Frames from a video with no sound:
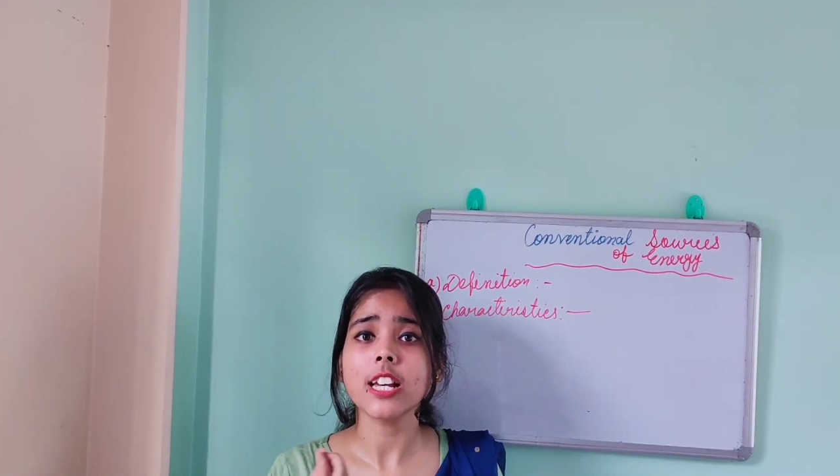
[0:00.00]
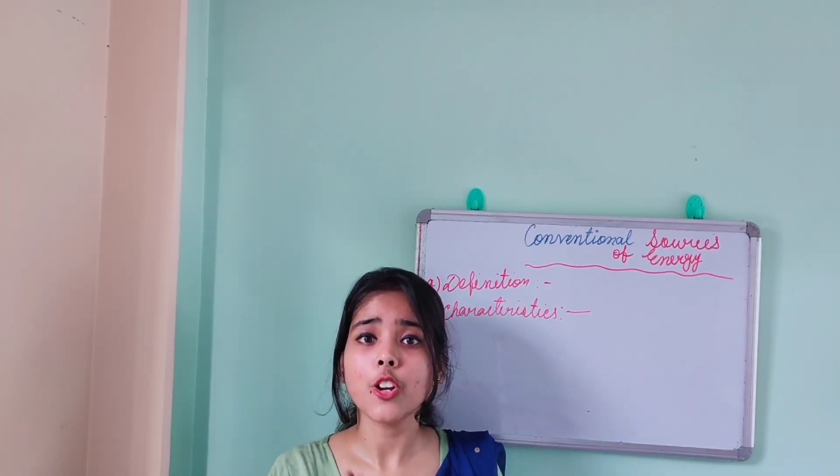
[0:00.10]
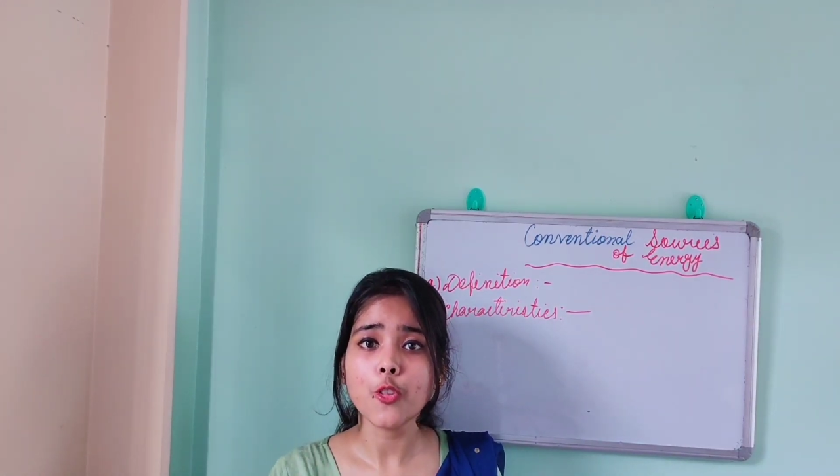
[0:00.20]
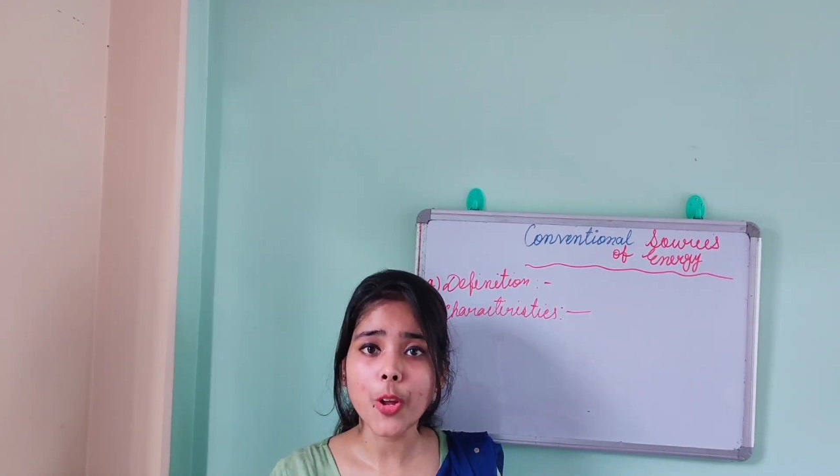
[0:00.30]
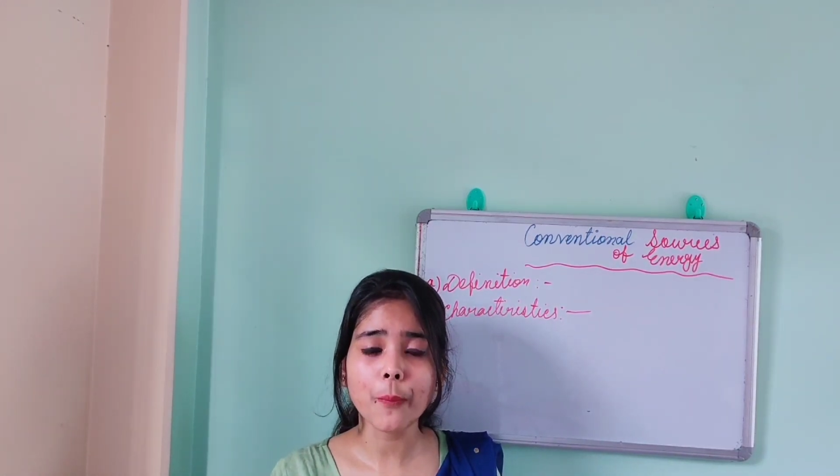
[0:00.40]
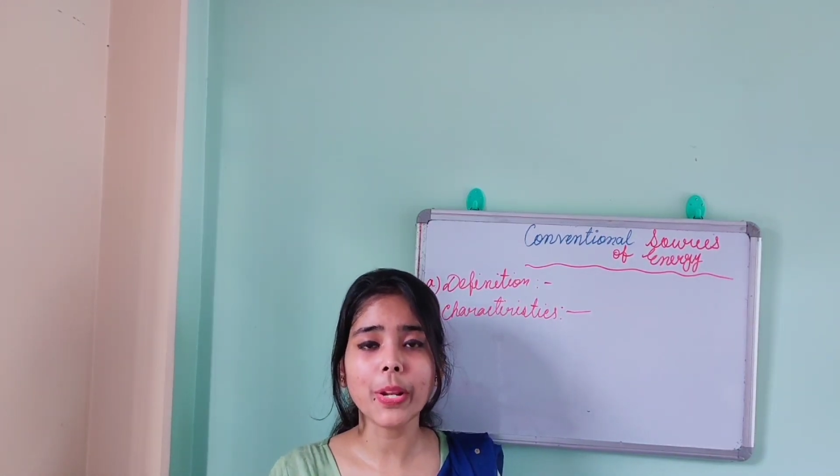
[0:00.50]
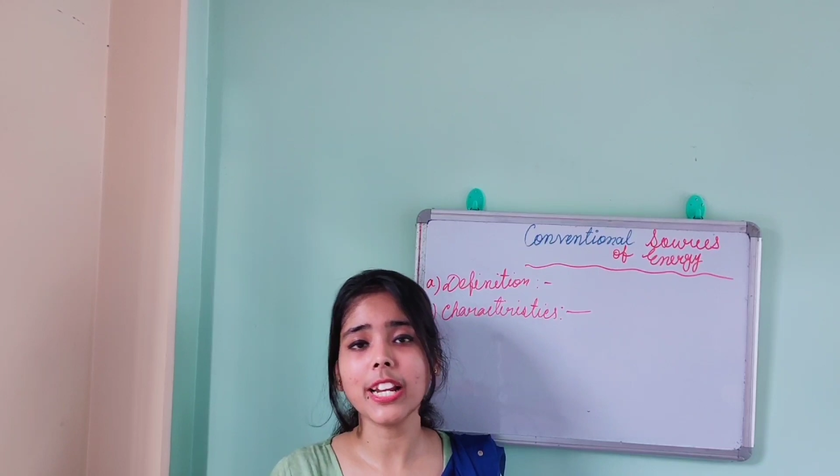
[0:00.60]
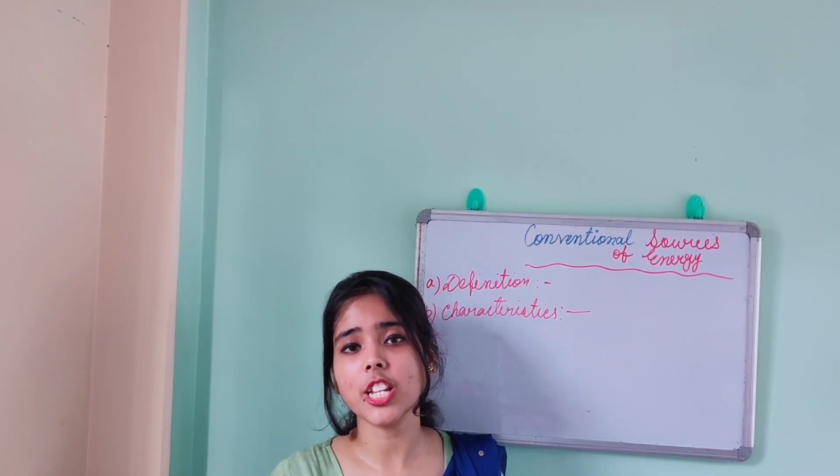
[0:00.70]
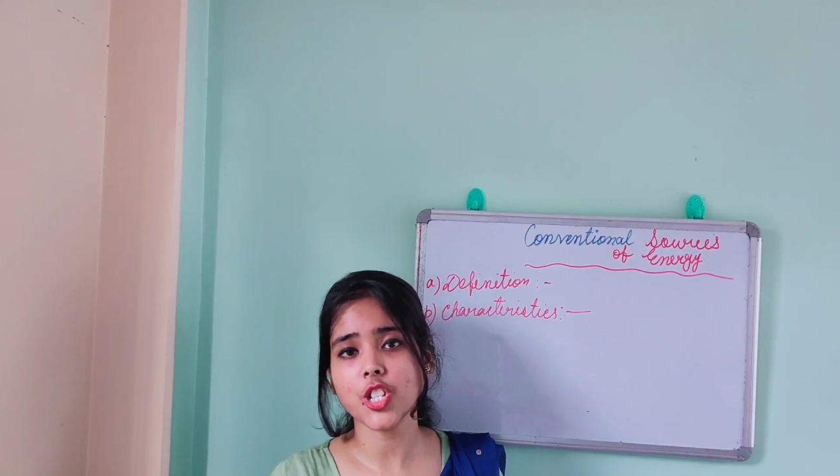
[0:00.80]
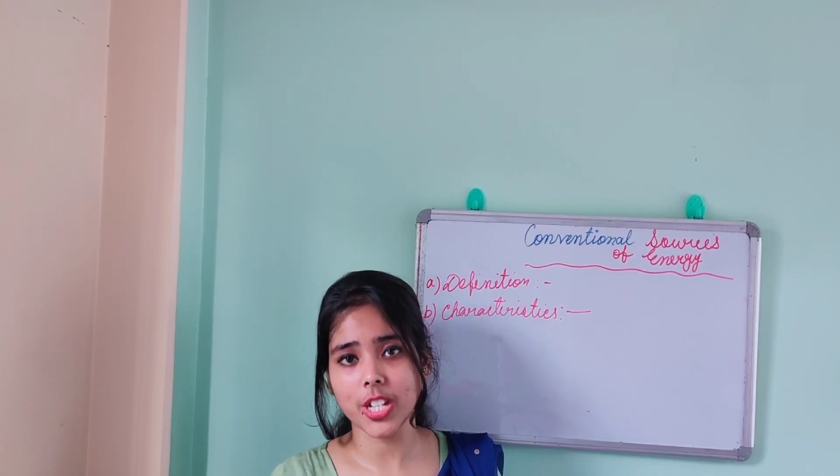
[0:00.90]

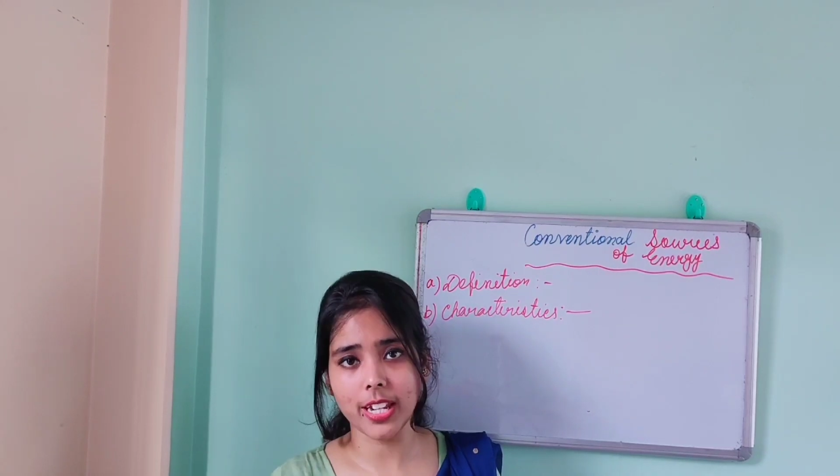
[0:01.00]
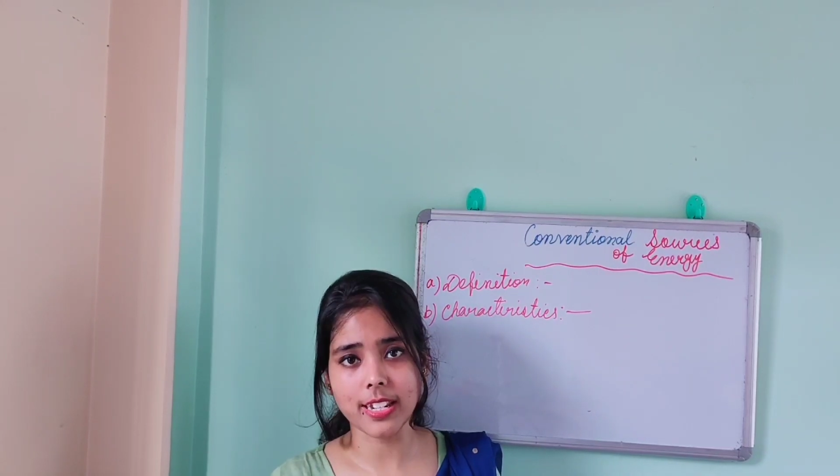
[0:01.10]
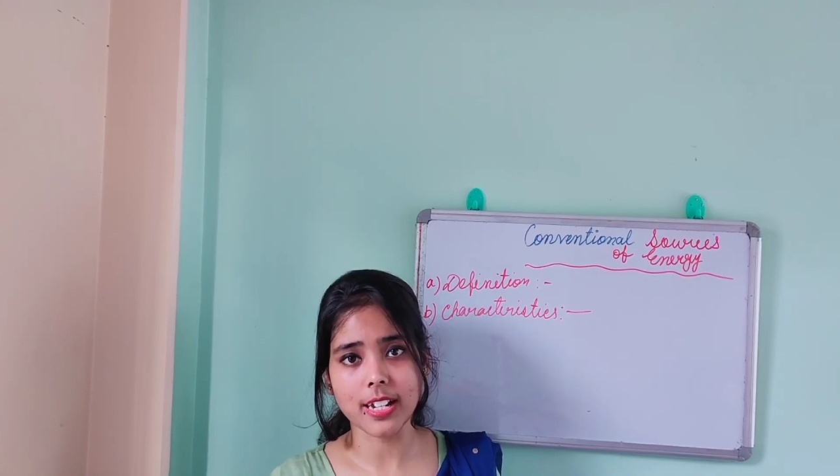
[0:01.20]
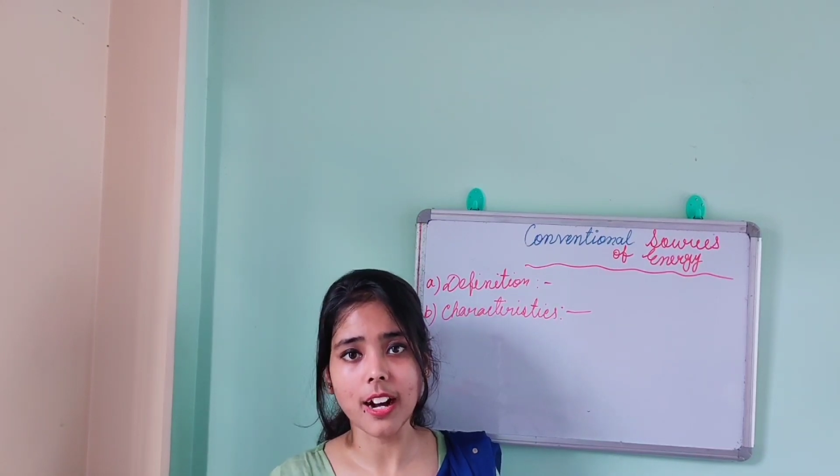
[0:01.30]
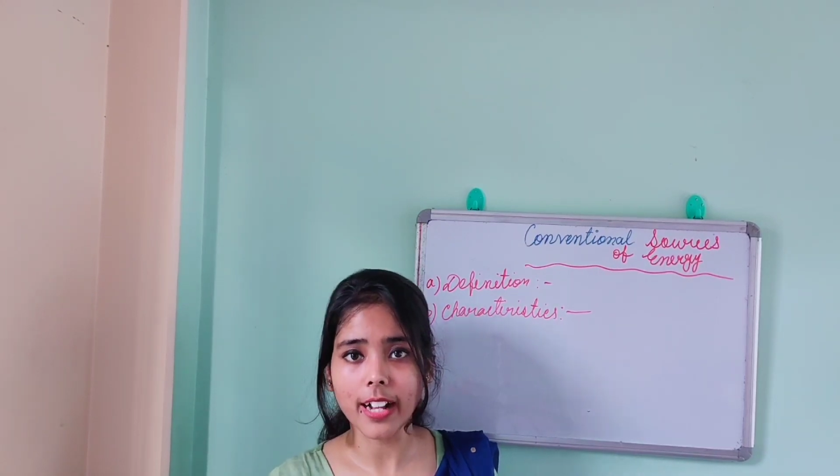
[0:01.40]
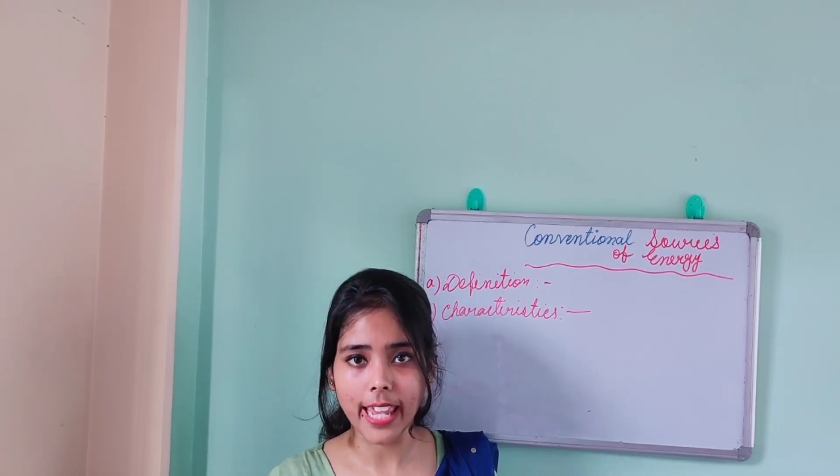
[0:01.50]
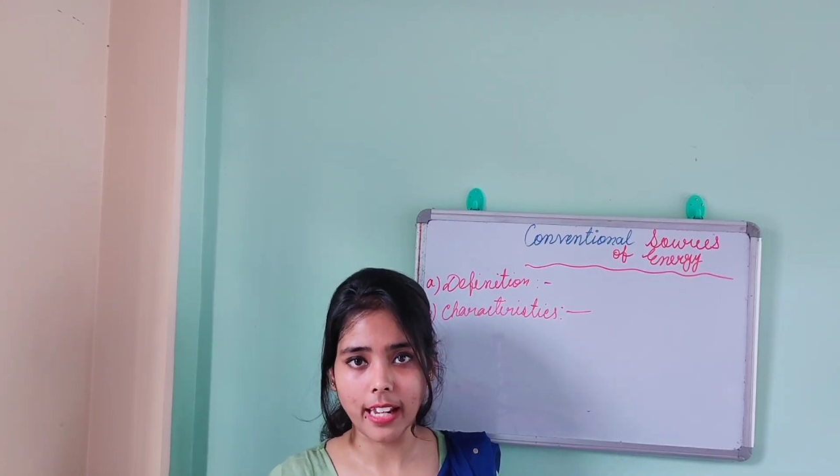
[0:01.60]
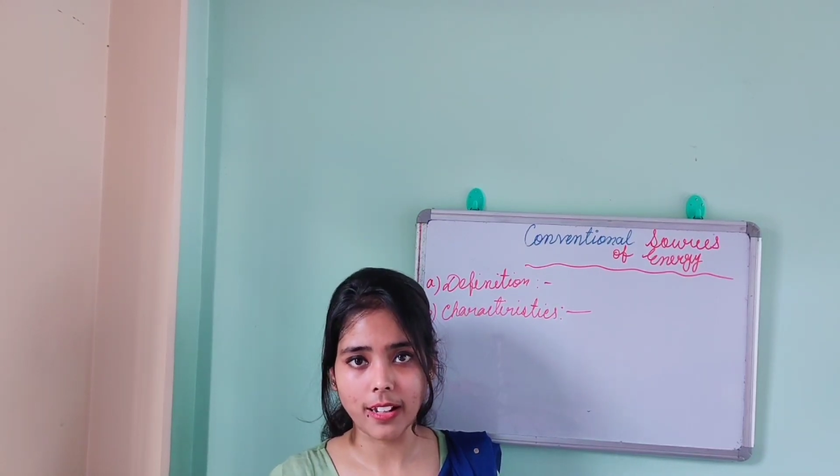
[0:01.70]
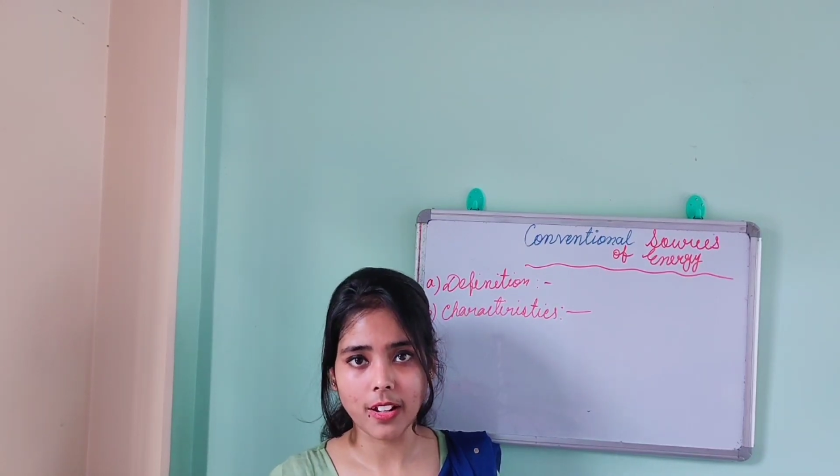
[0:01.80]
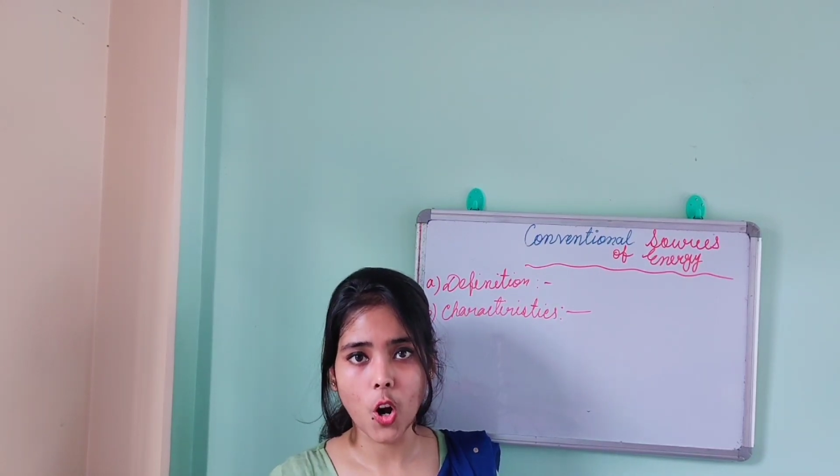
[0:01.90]
replenish it again